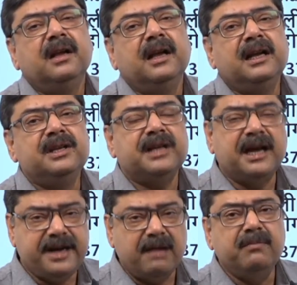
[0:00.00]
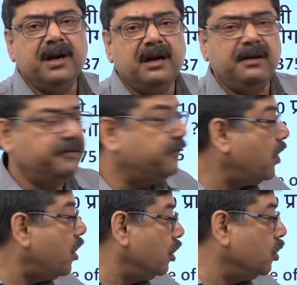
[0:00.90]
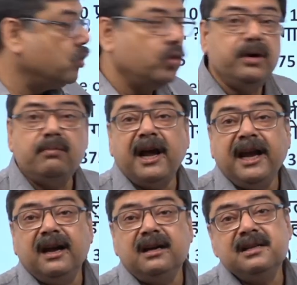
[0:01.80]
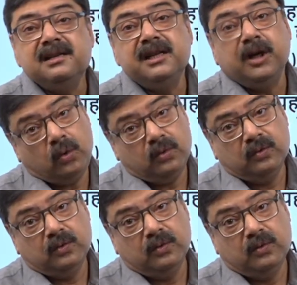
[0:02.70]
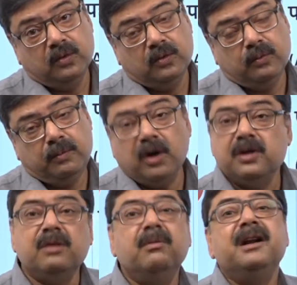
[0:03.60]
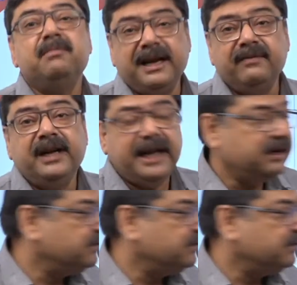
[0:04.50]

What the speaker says: is a number followed by a 0 because you are multiplying with 10.